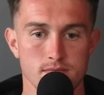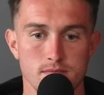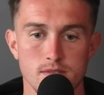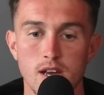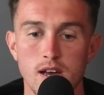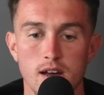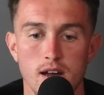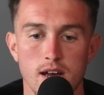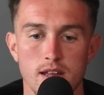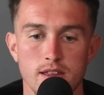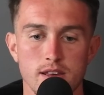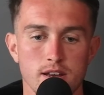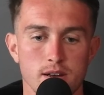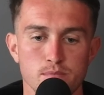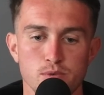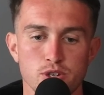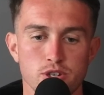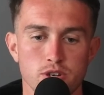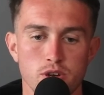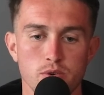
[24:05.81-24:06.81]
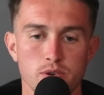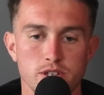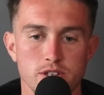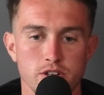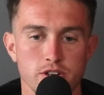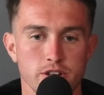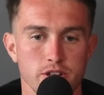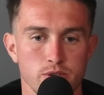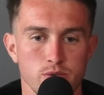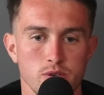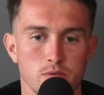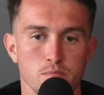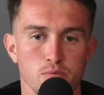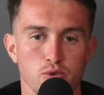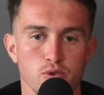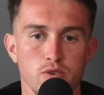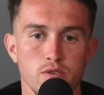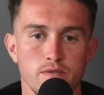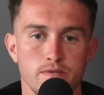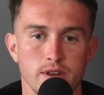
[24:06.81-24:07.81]
Yeah, I think I'm just always looking to
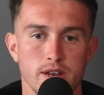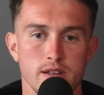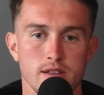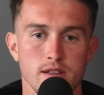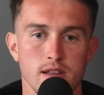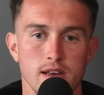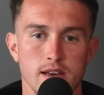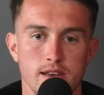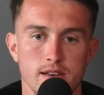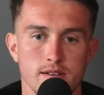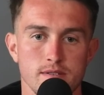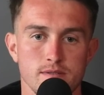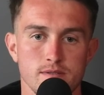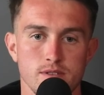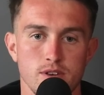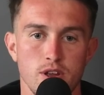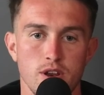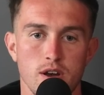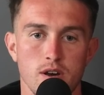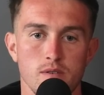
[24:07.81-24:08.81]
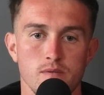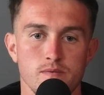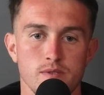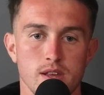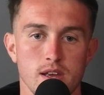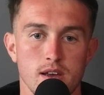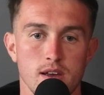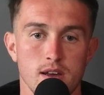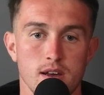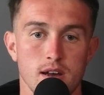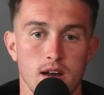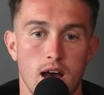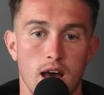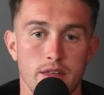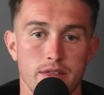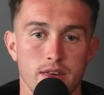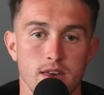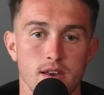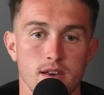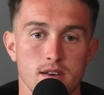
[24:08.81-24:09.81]
improve and like you know,
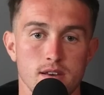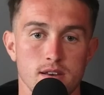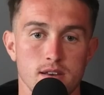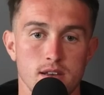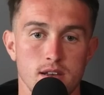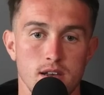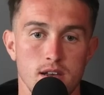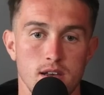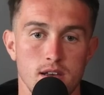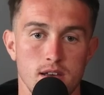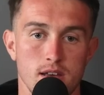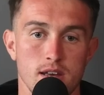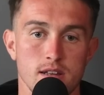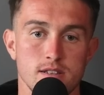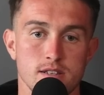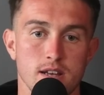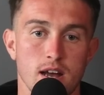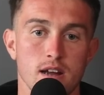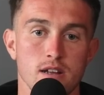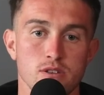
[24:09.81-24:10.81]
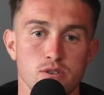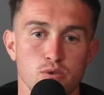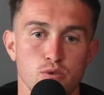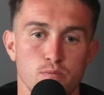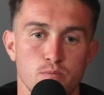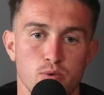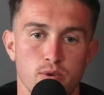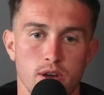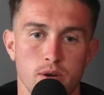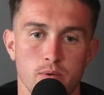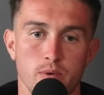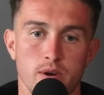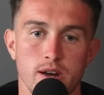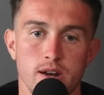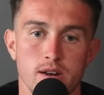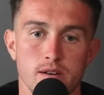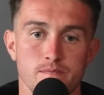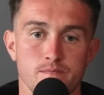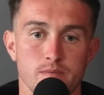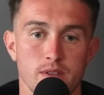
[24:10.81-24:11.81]
I think it's gotten to a point
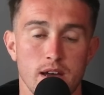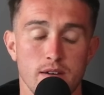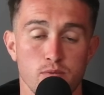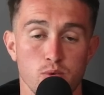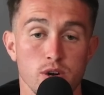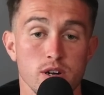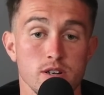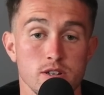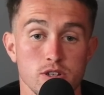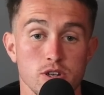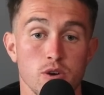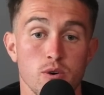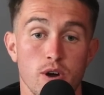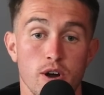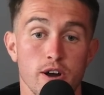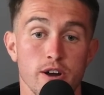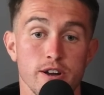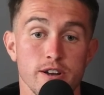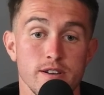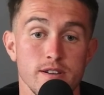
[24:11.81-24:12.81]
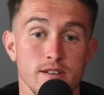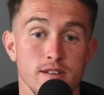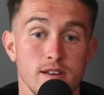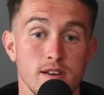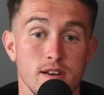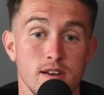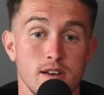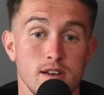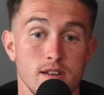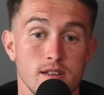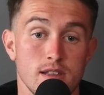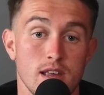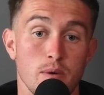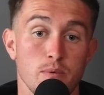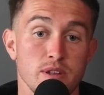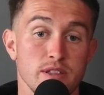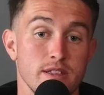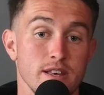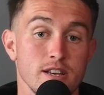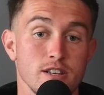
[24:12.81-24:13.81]
where I've worked so hard
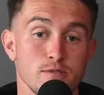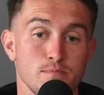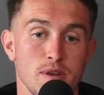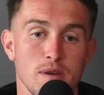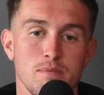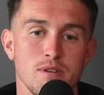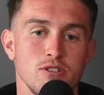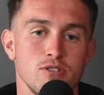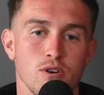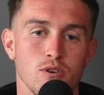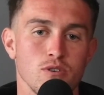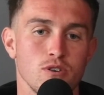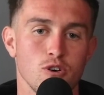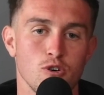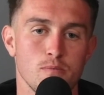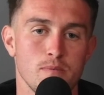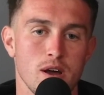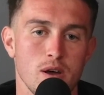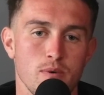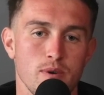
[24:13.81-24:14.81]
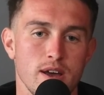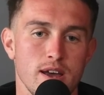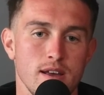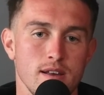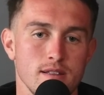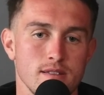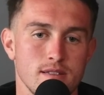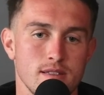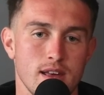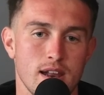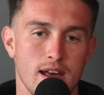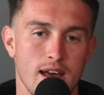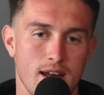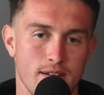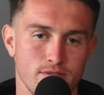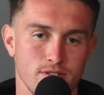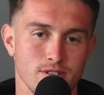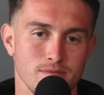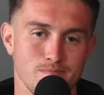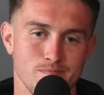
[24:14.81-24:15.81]
that when things maybe don't go my way, that I
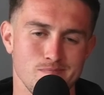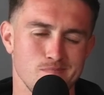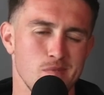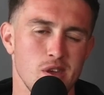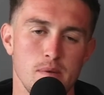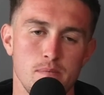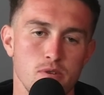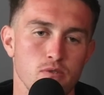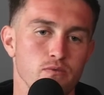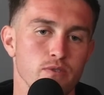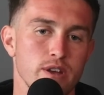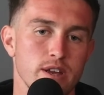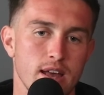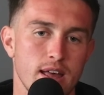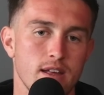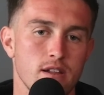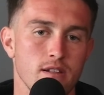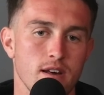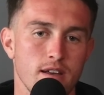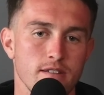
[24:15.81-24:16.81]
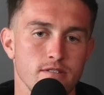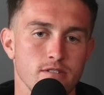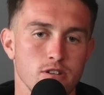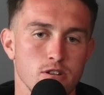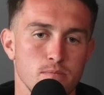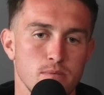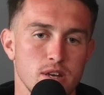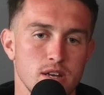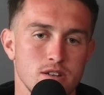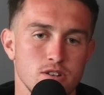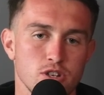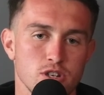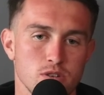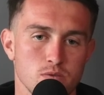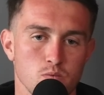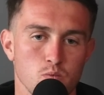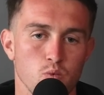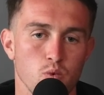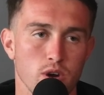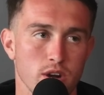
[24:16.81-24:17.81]
have to maybe reanalyze a little bit and
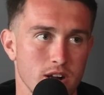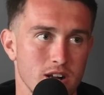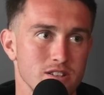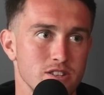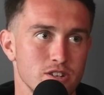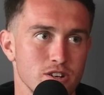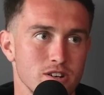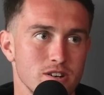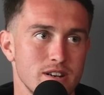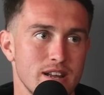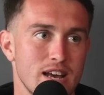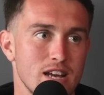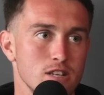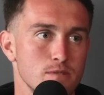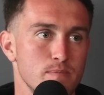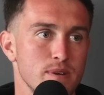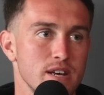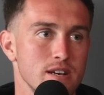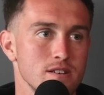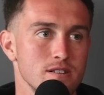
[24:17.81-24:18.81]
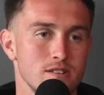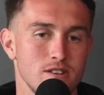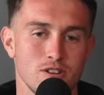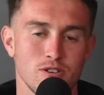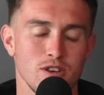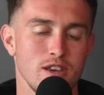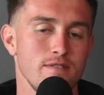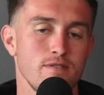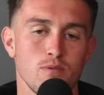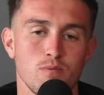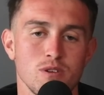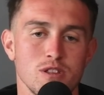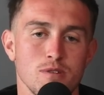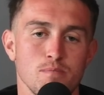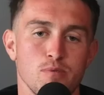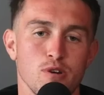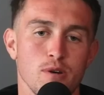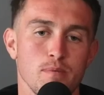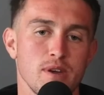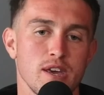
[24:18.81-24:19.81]
just work on certain aspects. You know, even with
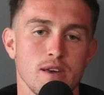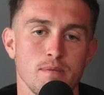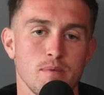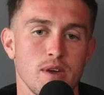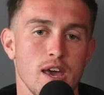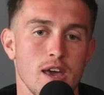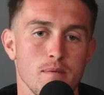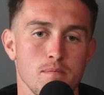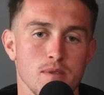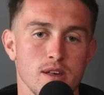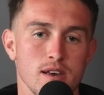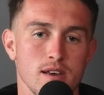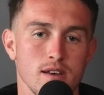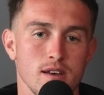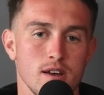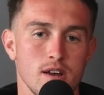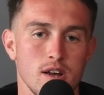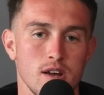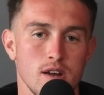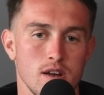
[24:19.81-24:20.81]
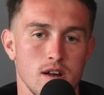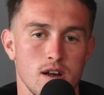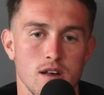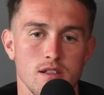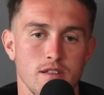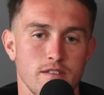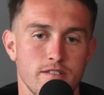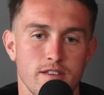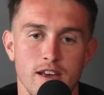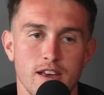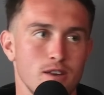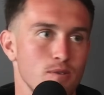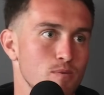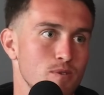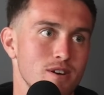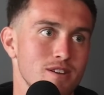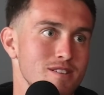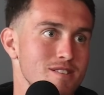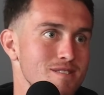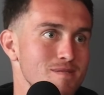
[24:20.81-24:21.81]
the Birmingham game, like on the second
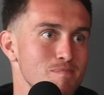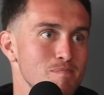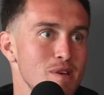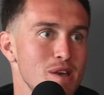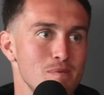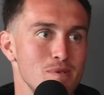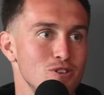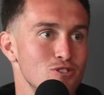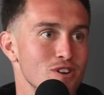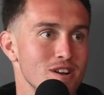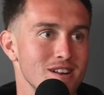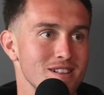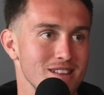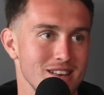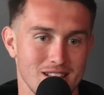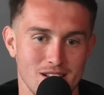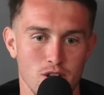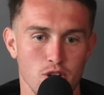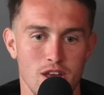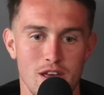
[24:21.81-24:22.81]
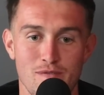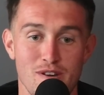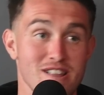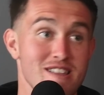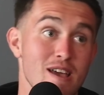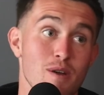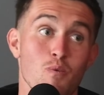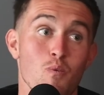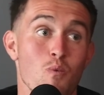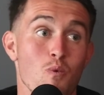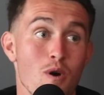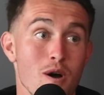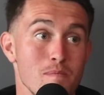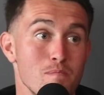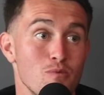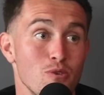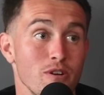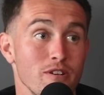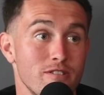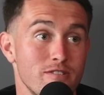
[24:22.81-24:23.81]
one, maybe mm trying like if I take
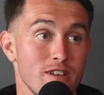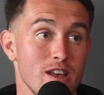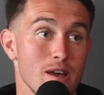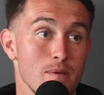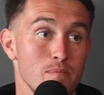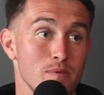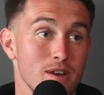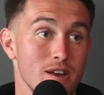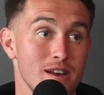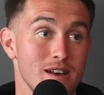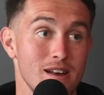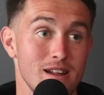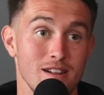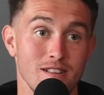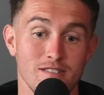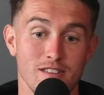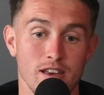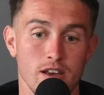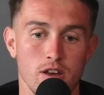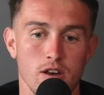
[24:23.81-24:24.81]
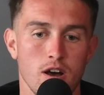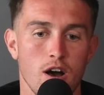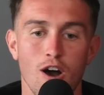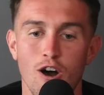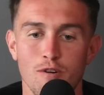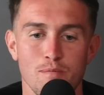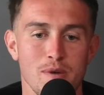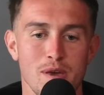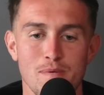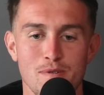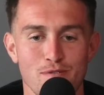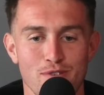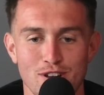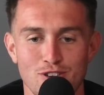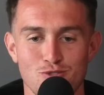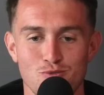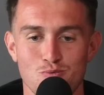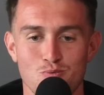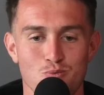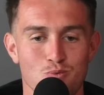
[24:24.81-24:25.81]
one more step and it's like, oh, maybe if
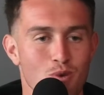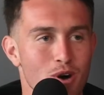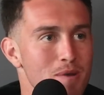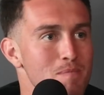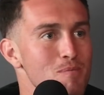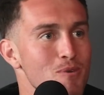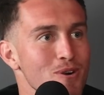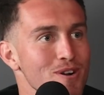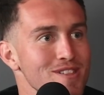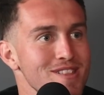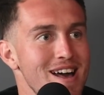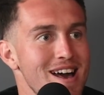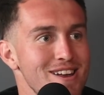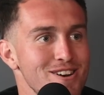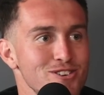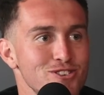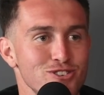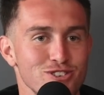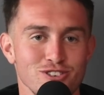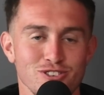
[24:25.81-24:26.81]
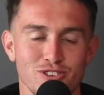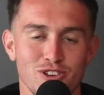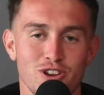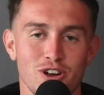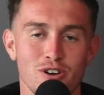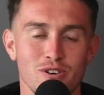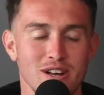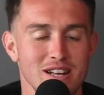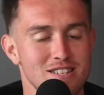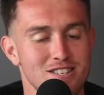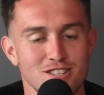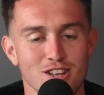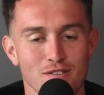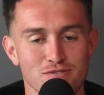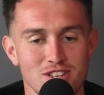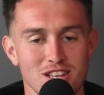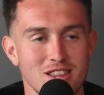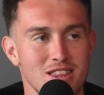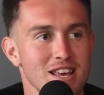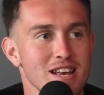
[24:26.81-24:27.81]
I do one more ladder drill, you know, it's
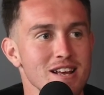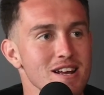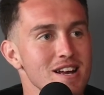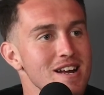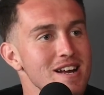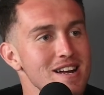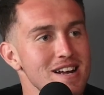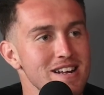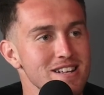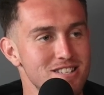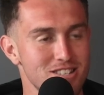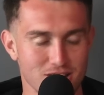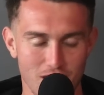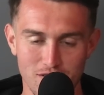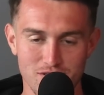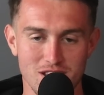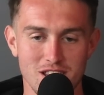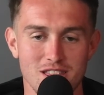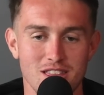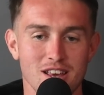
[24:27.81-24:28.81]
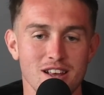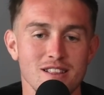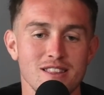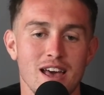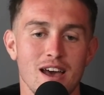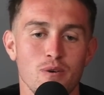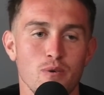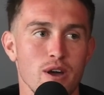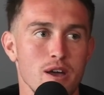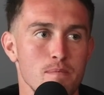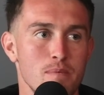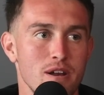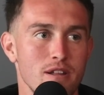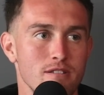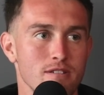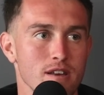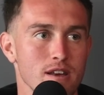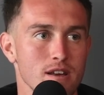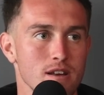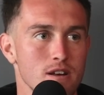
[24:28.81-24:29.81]
tough to think it's yeah. tough to think that way, but
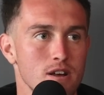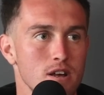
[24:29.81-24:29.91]
it's like,